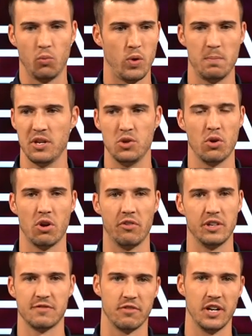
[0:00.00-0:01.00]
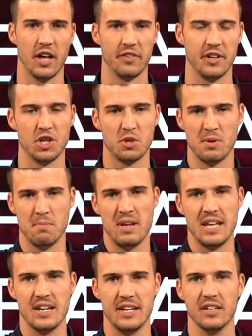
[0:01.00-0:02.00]
We'd be doing all this for nothing. It'd just be
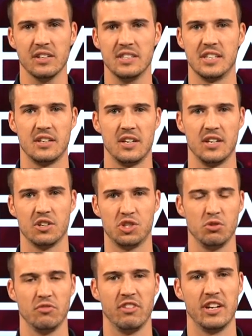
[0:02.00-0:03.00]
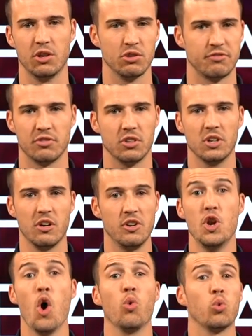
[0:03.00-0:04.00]
me and Dylan sitting in here shooting videos for
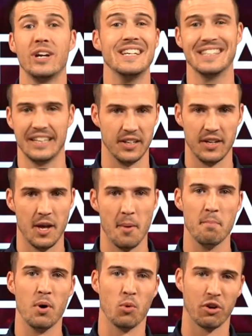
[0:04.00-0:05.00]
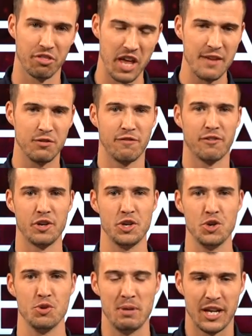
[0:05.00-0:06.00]
no reason. But we're thankful for
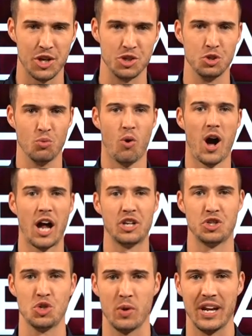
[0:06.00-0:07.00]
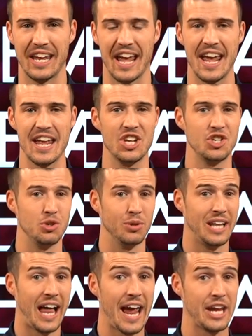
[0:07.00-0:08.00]
you because you watch, you engage, you
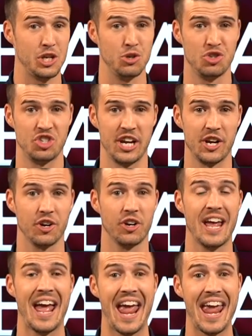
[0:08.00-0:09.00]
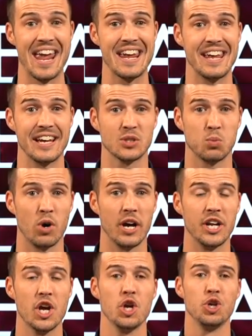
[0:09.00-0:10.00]
like, you share, and guess
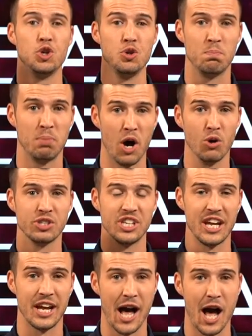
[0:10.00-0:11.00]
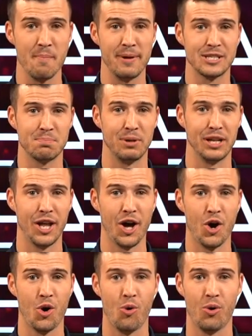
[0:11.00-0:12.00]
what? You post in comments
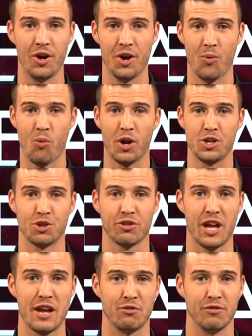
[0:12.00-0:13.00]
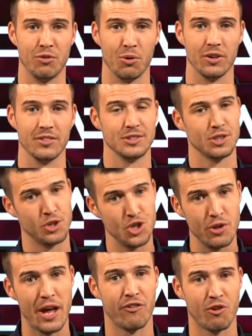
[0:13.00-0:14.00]
below what you're thankful for. So
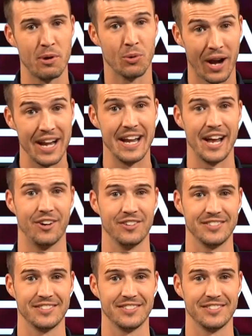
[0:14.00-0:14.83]
do that for me right now.